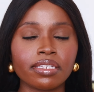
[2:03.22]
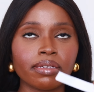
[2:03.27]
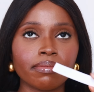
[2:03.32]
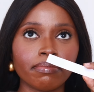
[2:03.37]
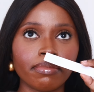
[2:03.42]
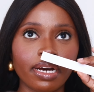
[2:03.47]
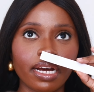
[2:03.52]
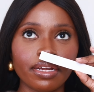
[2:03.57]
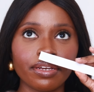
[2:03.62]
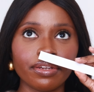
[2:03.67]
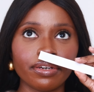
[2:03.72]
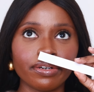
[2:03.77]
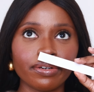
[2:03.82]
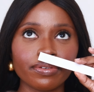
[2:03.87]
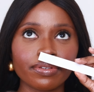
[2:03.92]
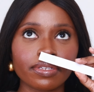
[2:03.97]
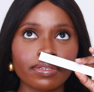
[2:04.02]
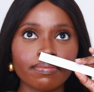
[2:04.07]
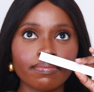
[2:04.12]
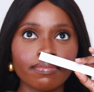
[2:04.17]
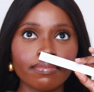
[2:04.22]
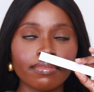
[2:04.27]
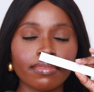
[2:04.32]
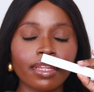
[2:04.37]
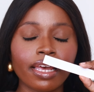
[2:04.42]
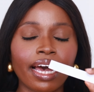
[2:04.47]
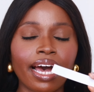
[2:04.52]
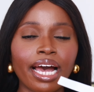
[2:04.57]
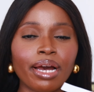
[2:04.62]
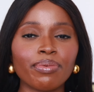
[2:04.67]
to my nose,
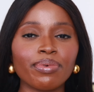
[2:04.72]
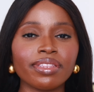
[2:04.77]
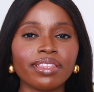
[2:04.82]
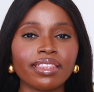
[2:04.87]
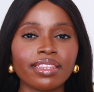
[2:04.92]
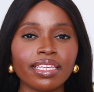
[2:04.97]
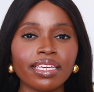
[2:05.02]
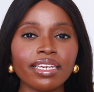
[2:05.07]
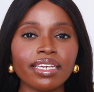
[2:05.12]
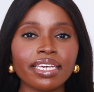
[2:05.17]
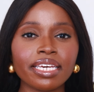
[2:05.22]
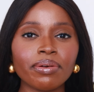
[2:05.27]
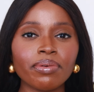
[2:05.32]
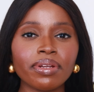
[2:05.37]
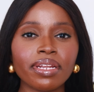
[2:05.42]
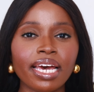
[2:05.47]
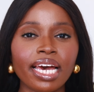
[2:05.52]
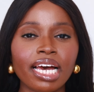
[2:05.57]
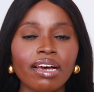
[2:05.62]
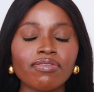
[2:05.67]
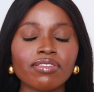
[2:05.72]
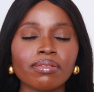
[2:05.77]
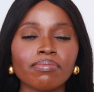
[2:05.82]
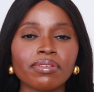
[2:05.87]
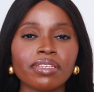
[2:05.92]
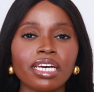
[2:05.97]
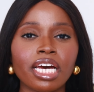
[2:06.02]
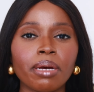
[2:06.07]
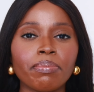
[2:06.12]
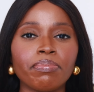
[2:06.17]
I would think it would have some
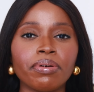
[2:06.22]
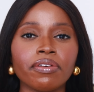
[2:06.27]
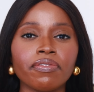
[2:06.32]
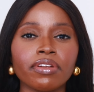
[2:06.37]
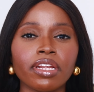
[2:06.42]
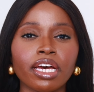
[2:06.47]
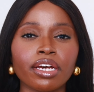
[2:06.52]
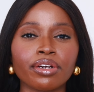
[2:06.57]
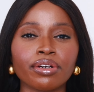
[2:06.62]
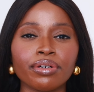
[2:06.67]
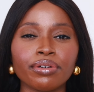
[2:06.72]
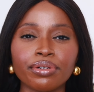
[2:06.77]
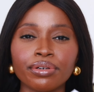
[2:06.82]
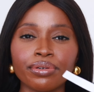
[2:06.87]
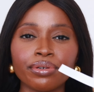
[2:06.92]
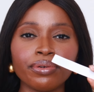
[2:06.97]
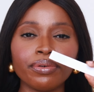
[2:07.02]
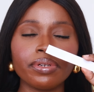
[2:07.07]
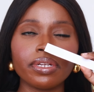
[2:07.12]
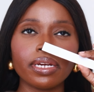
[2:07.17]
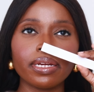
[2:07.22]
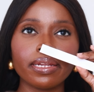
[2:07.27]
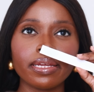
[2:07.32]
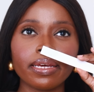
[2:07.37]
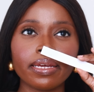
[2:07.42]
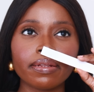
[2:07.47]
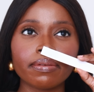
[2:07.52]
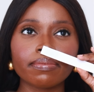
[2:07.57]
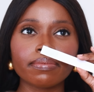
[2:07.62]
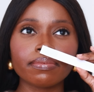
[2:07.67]
type of like oud in
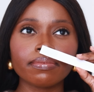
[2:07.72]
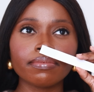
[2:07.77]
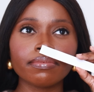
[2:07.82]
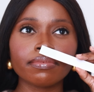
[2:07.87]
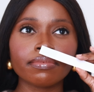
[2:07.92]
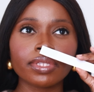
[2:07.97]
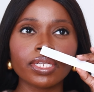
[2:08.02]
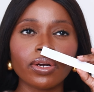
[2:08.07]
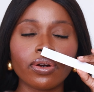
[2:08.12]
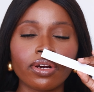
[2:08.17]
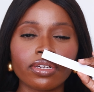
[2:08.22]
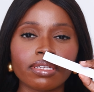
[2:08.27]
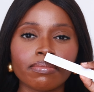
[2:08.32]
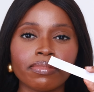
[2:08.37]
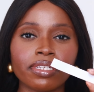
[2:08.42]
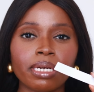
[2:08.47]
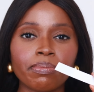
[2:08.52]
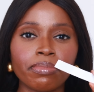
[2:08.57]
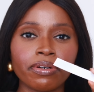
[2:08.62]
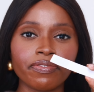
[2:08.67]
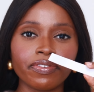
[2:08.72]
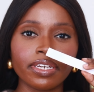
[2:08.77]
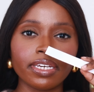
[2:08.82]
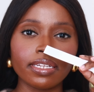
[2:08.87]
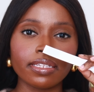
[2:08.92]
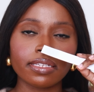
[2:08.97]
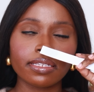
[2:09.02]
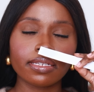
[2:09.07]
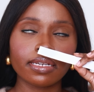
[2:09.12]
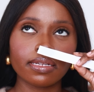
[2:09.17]
it or some type of
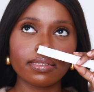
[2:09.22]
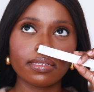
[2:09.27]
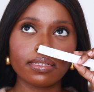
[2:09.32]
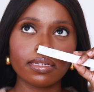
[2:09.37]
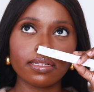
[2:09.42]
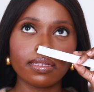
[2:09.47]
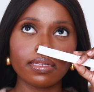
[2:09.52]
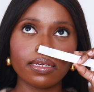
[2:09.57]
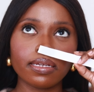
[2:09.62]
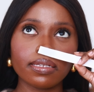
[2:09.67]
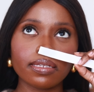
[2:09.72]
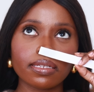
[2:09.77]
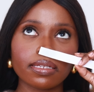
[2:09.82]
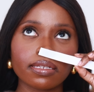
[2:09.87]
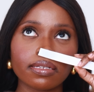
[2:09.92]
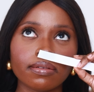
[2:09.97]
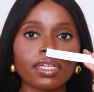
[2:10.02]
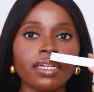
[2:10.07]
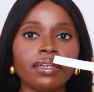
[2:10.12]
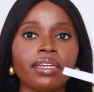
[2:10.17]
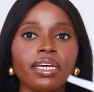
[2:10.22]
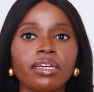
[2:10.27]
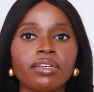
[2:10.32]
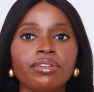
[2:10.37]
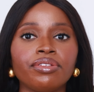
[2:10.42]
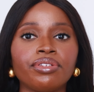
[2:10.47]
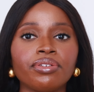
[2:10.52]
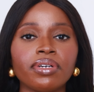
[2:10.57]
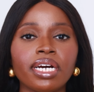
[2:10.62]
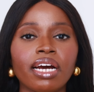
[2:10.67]
incense in this. Now
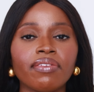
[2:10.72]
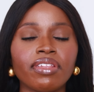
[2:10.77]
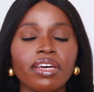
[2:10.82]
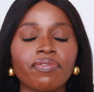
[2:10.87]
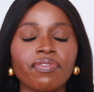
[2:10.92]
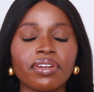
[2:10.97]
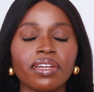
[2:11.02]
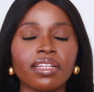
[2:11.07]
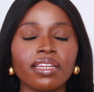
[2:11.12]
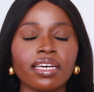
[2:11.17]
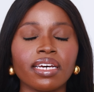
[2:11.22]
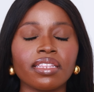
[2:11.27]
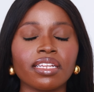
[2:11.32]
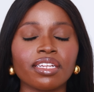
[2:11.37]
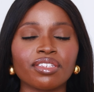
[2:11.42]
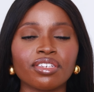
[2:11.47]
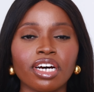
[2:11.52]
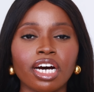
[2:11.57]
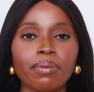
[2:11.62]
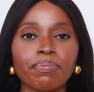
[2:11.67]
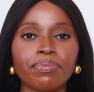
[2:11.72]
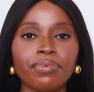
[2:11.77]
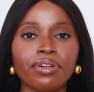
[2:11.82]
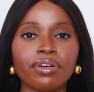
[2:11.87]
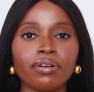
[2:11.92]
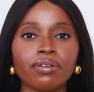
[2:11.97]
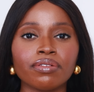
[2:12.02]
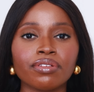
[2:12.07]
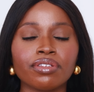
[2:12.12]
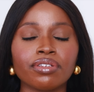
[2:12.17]
you do have that vanilla in the top
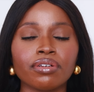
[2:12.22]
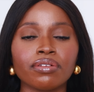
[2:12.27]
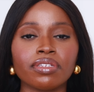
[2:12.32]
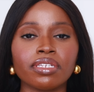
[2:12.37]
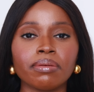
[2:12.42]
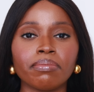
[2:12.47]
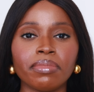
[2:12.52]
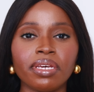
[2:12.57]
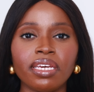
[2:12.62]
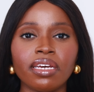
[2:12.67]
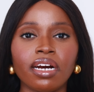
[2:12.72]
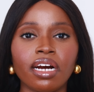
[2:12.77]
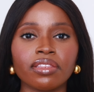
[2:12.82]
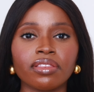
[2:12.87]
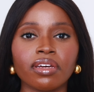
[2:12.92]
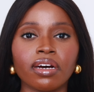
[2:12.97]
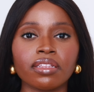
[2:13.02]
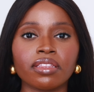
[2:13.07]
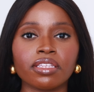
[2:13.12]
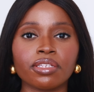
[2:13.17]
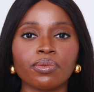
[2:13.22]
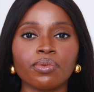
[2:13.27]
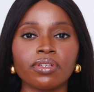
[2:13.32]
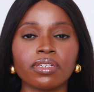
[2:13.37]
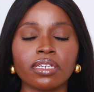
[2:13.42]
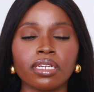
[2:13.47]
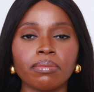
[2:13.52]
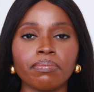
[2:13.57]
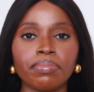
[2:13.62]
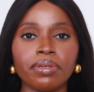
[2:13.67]
note. So to me, I thought this was
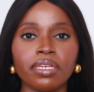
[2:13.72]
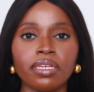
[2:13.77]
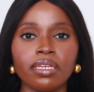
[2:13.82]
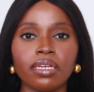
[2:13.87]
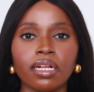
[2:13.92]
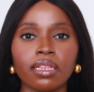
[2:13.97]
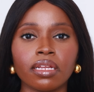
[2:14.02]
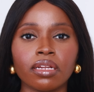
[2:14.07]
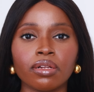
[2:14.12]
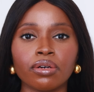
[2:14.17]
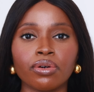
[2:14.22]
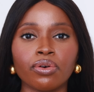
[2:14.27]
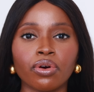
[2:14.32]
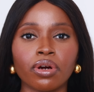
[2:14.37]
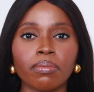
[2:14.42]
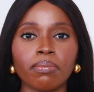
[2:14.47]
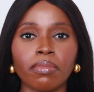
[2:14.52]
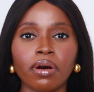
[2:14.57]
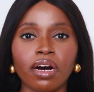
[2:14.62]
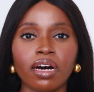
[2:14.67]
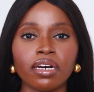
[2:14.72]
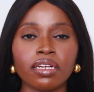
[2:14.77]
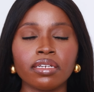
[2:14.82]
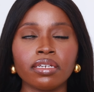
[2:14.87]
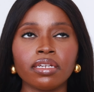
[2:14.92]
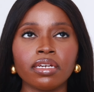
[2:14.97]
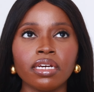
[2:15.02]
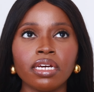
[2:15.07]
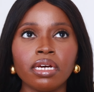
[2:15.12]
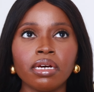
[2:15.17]
going to be a little
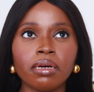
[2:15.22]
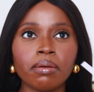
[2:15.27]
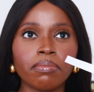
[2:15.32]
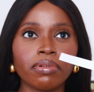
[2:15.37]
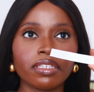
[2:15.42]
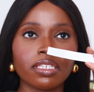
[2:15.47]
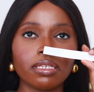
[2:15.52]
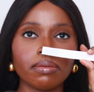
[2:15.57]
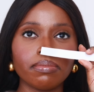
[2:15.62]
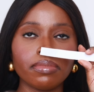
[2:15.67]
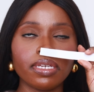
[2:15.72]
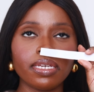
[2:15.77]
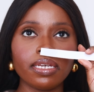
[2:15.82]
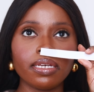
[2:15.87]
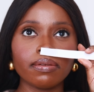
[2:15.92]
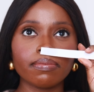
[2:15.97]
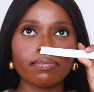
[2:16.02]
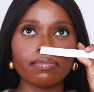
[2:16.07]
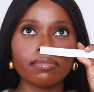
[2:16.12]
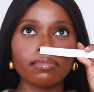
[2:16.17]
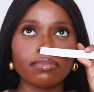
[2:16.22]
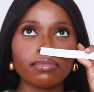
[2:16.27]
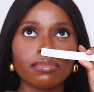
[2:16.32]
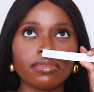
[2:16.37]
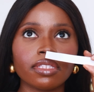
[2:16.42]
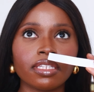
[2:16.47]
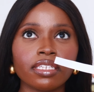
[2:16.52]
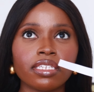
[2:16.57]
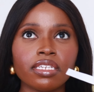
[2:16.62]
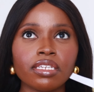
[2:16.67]
gourmand, but to me,
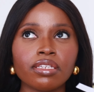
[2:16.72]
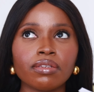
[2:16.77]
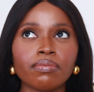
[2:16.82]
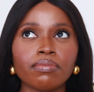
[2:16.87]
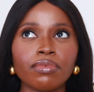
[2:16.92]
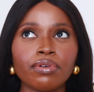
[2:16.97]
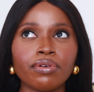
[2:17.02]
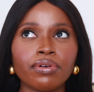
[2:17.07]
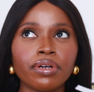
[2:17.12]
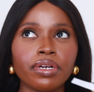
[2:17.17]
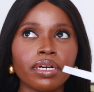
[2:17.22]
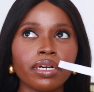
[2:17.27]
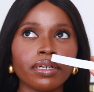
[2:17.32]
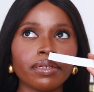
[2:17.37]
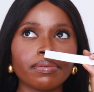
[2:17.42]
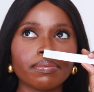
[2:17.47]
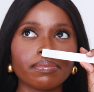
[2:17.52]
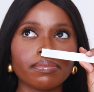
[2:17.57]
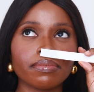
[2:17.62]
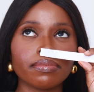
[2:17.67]
this is more,